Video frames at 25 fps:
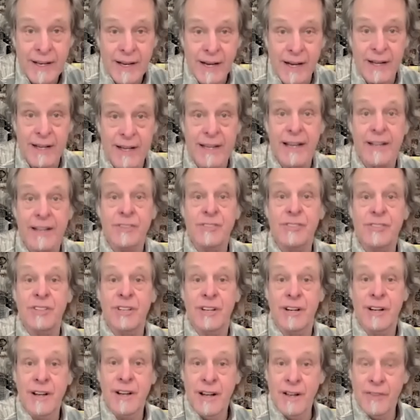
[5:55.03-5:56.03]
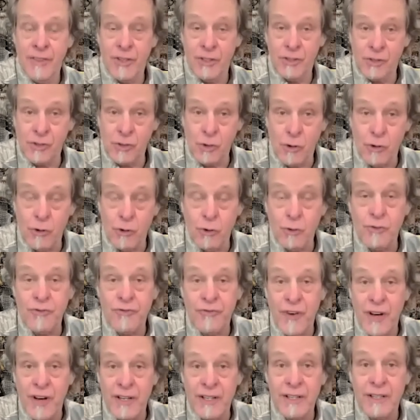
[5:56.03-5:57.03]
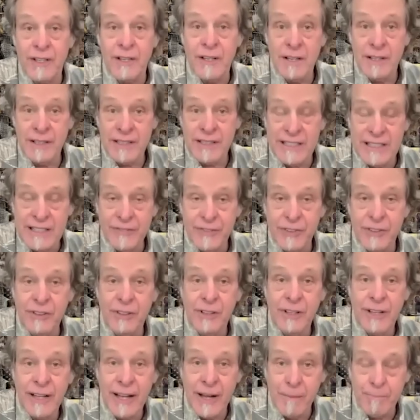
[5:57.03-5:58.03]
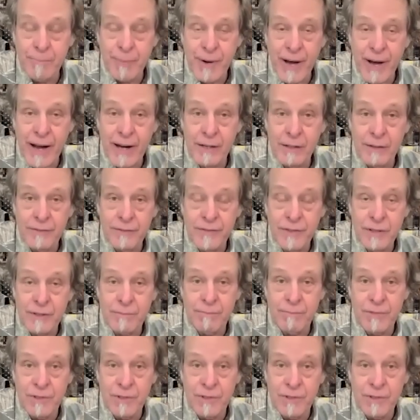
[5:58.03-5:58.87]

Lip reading: against the Soros-funded evil empire of